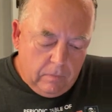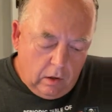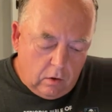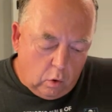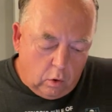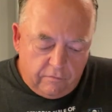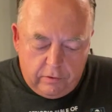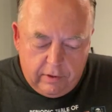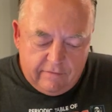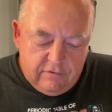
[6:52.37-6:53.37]
Or if
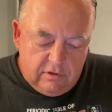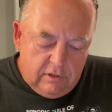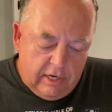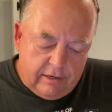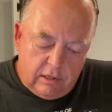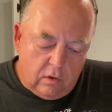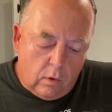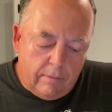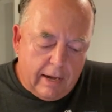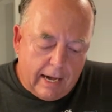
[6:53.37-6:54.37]
you have 10 to the
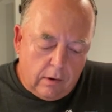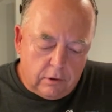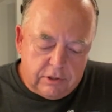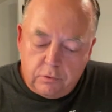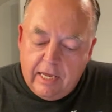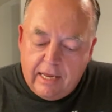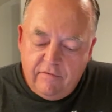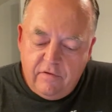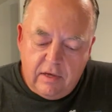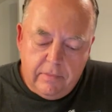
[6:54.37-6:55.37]
1 power, so 10 of
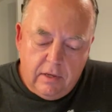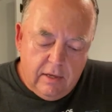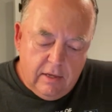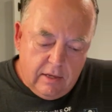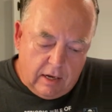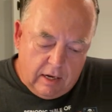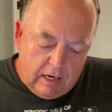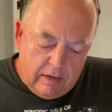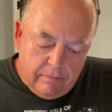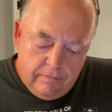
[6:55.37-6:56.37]
them,
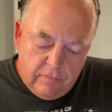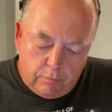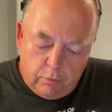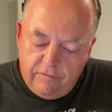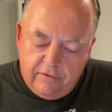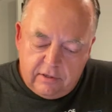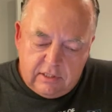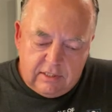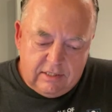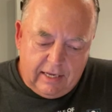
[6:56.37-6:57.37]
the prefix
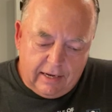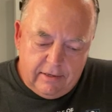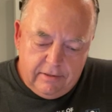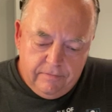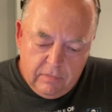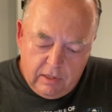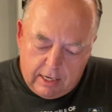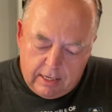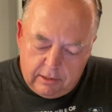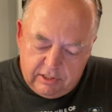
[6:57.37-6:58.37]
is deca
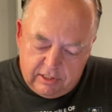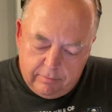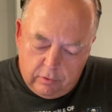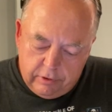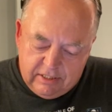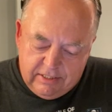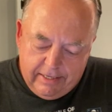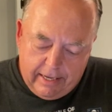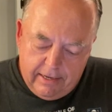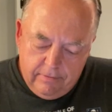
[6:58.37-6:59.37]
and the symbol is
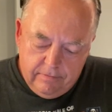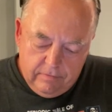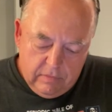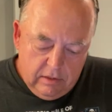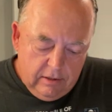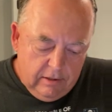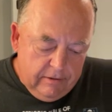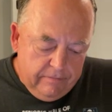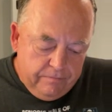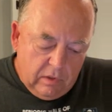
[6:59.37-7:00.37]
DA.
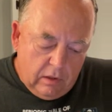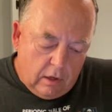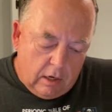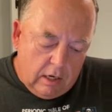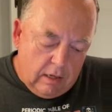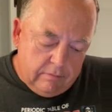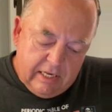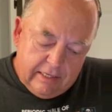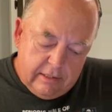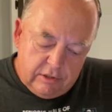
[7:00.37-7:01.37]
10 to the